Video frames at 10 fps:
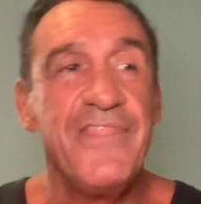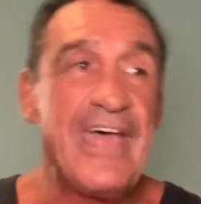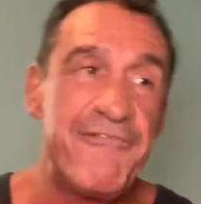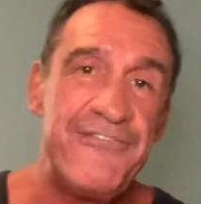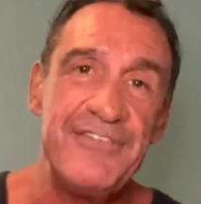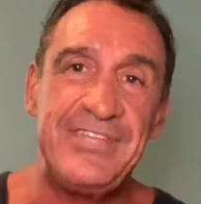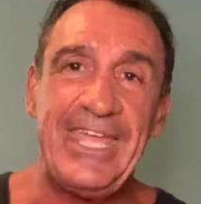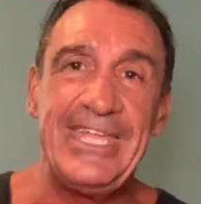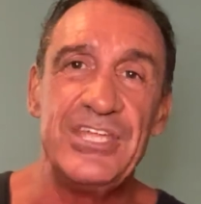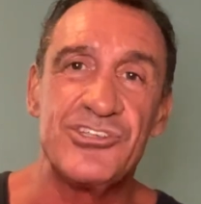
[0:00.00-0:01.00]
That
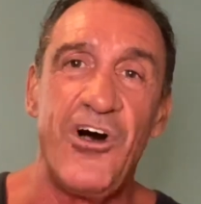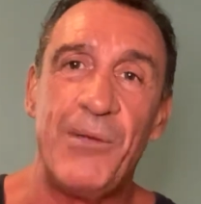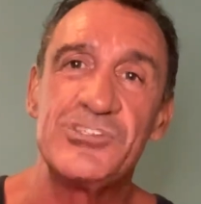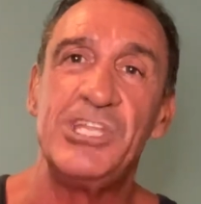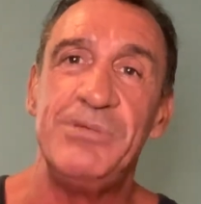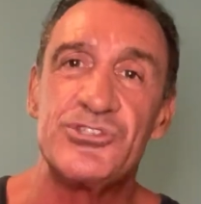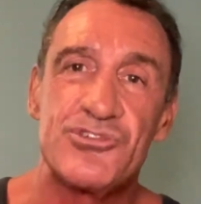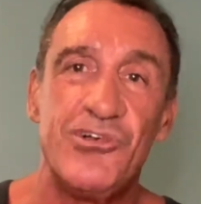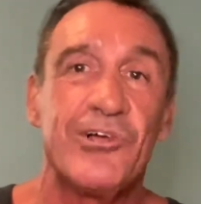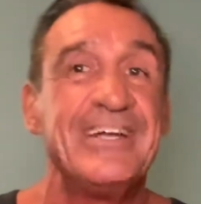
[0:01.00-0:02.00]
15-inch arm is gonna be
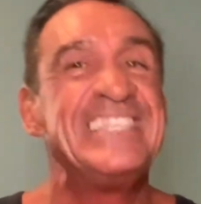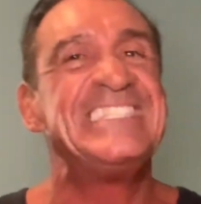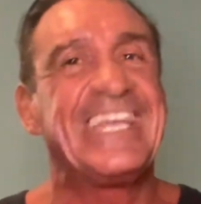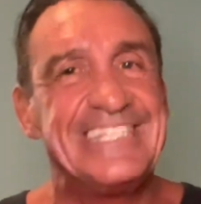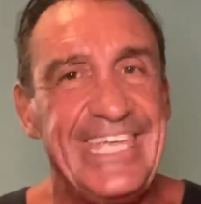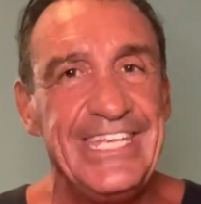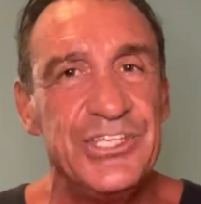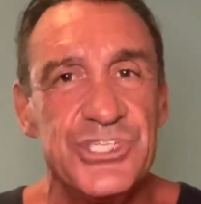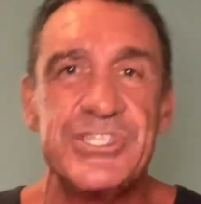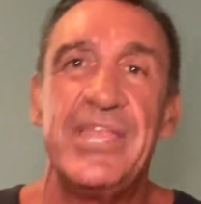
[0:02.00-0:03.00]
stronger at 16
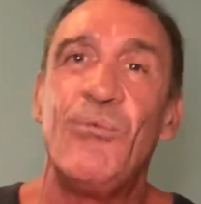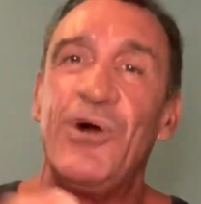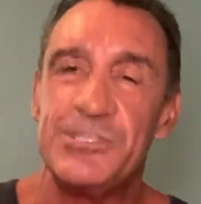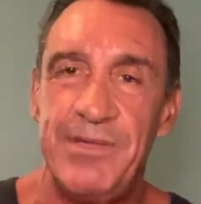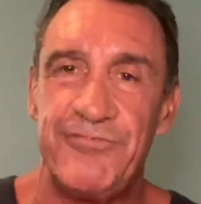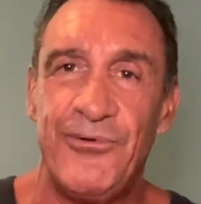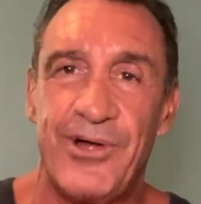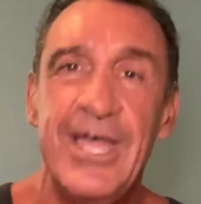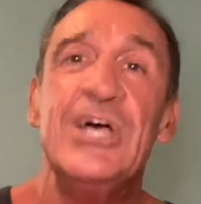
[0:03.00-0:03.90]
inches than it was before.